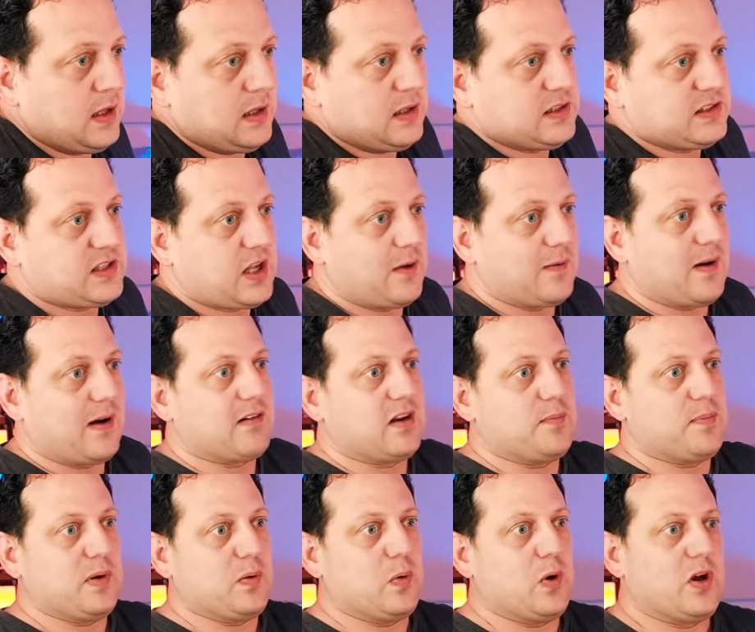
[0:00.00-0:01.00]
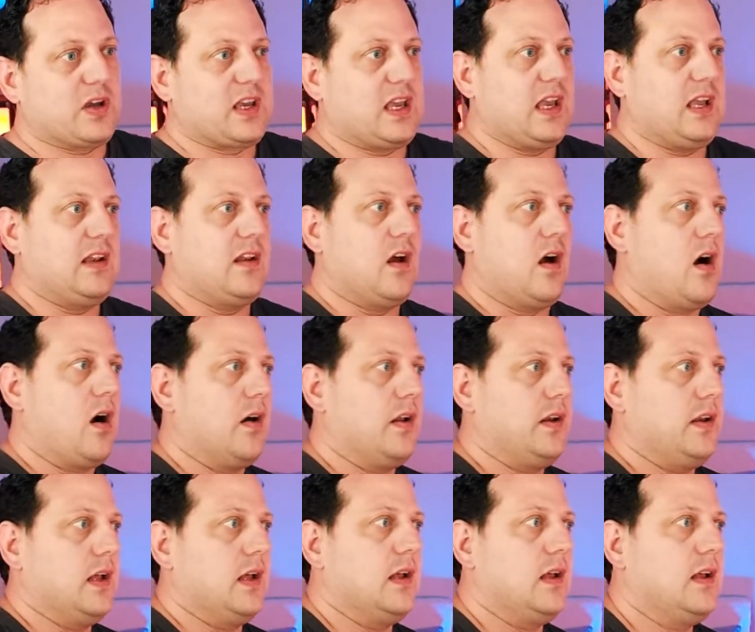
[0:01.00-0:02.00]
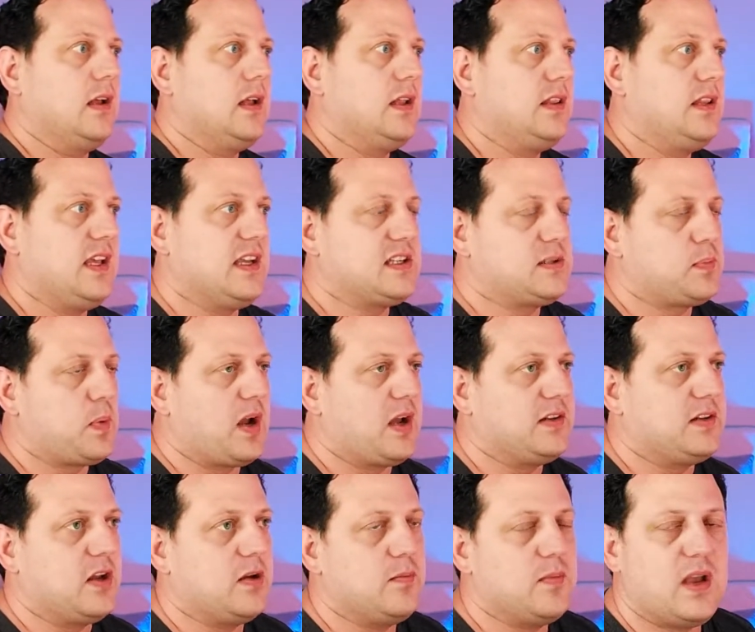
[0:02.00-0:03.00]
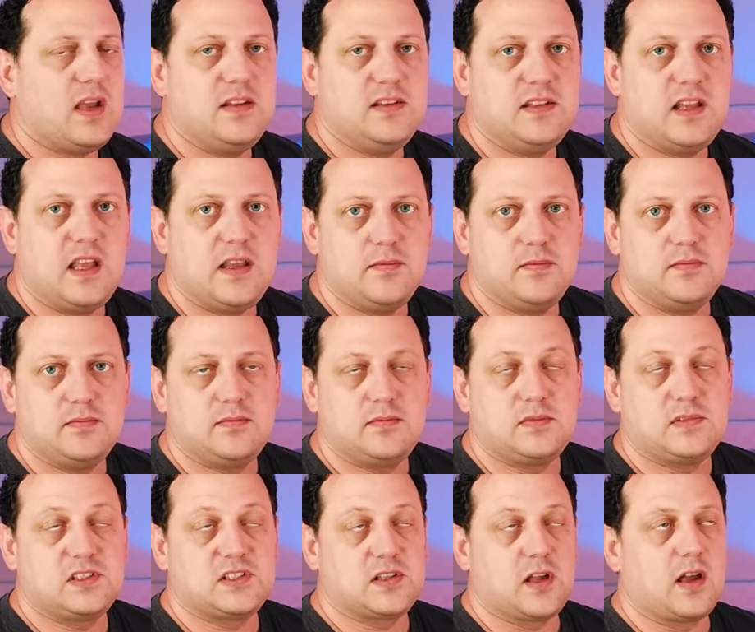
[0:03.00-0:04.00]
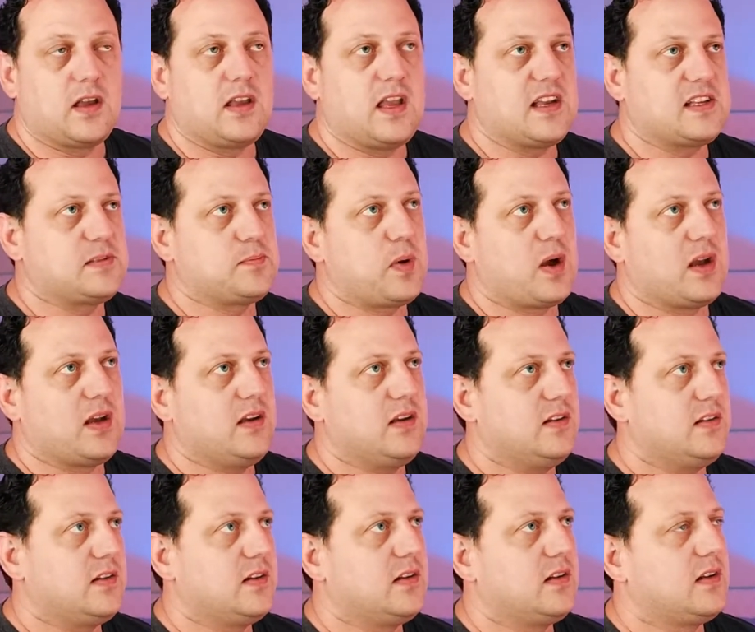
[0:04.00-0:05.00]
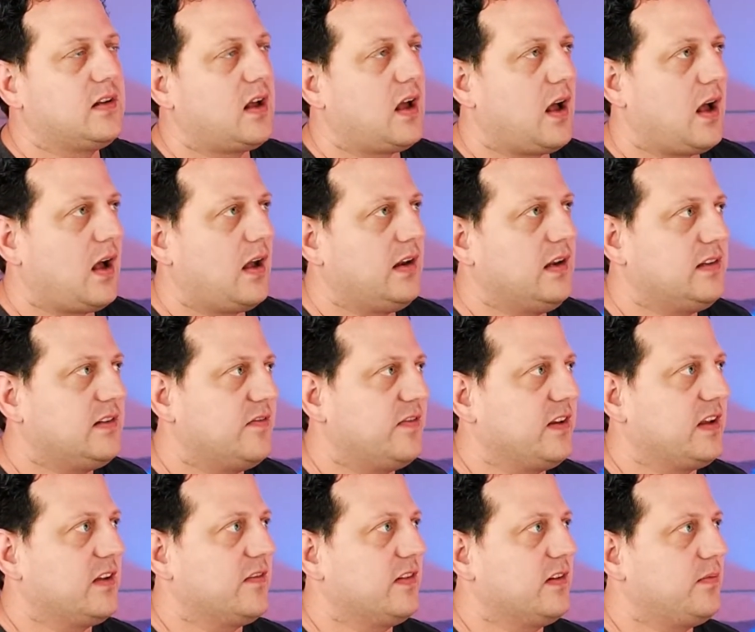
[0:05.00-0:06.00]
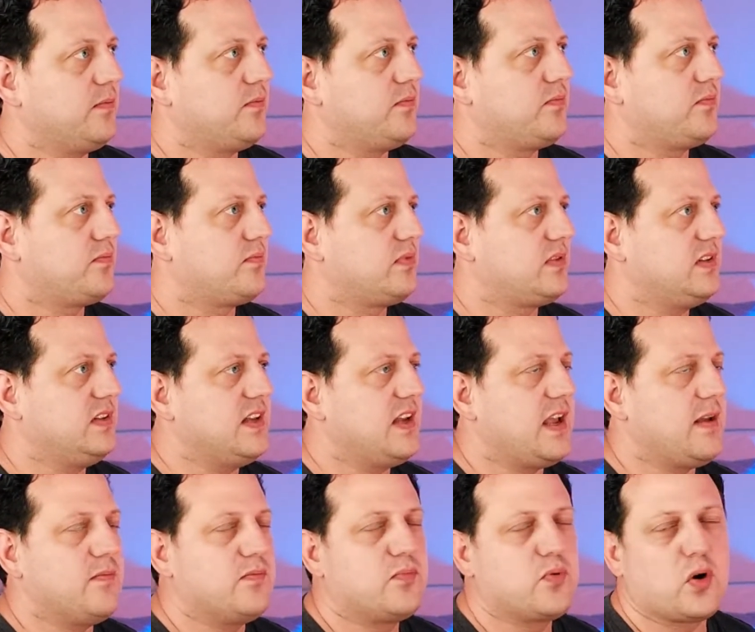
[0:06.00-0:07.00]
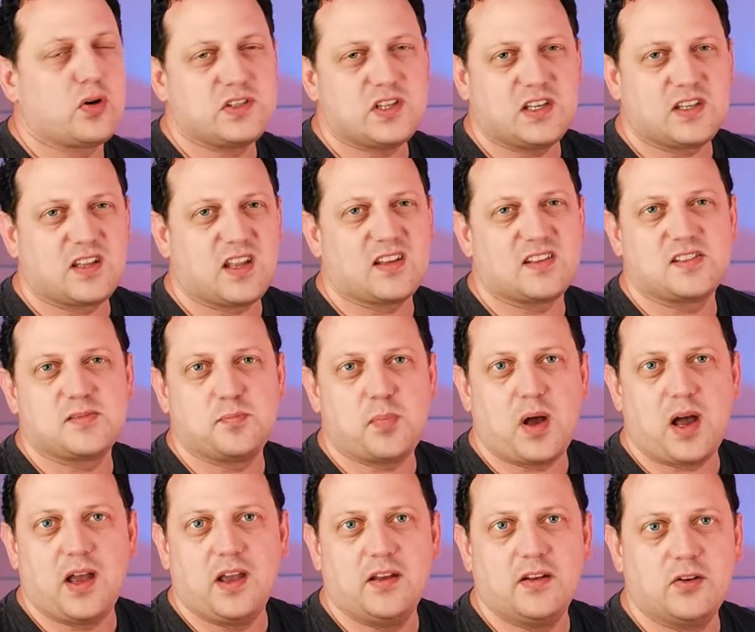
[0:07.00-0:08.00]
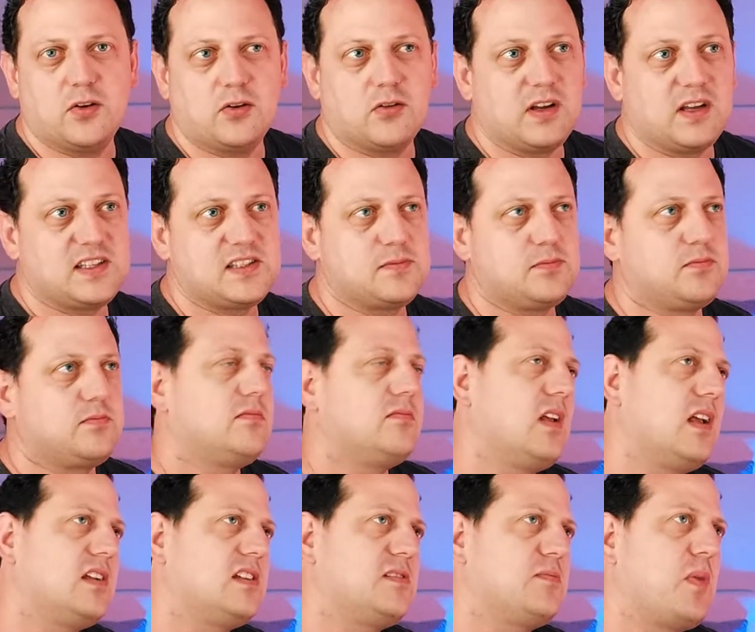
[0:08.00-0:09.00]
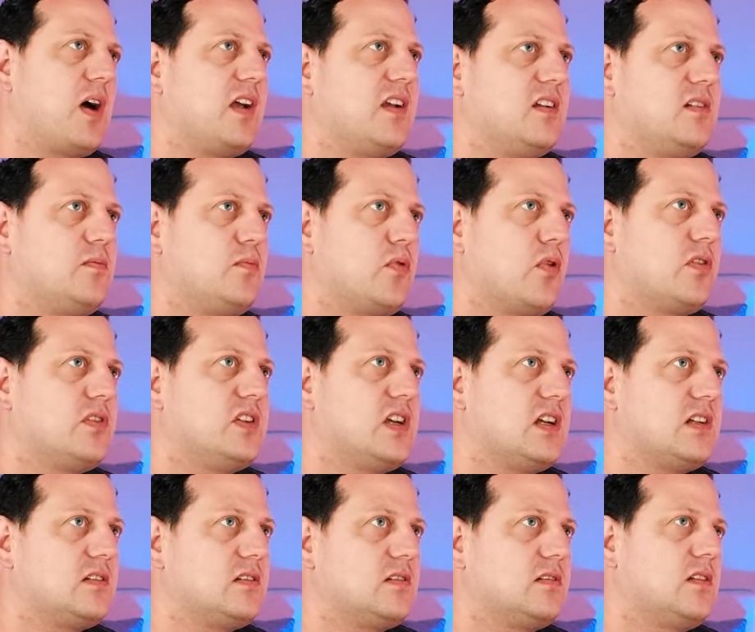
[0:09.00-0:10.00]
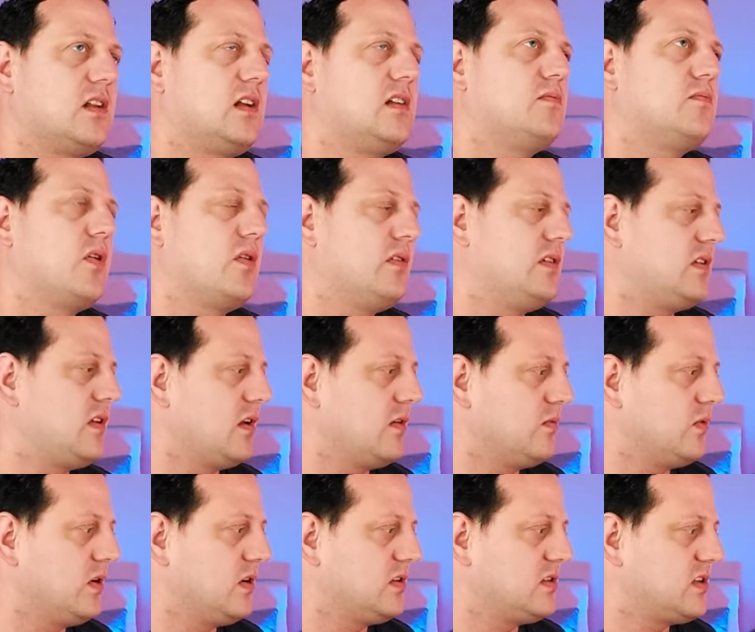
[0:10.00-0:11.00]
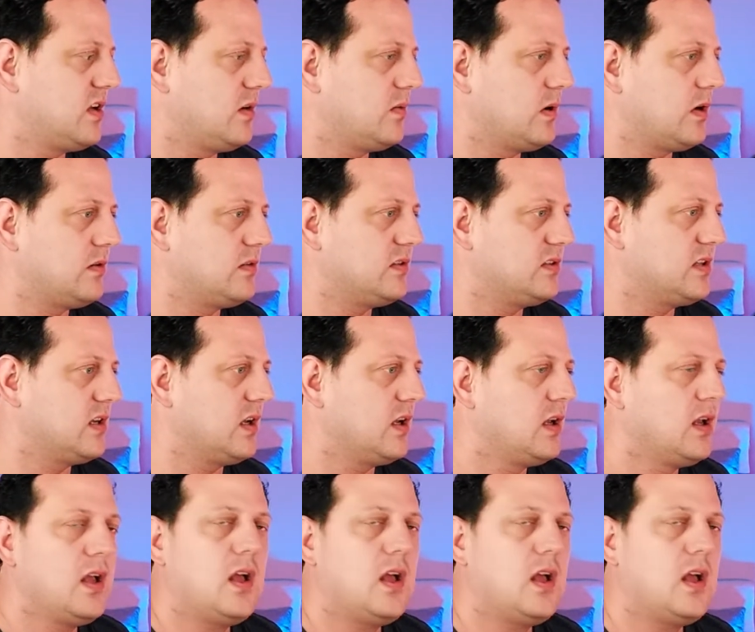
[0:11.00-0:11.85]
So I'm going to be working on the expired domain name site. Expired, I need to think of a name. Project expired or expired project. That probably don't work so well, does it?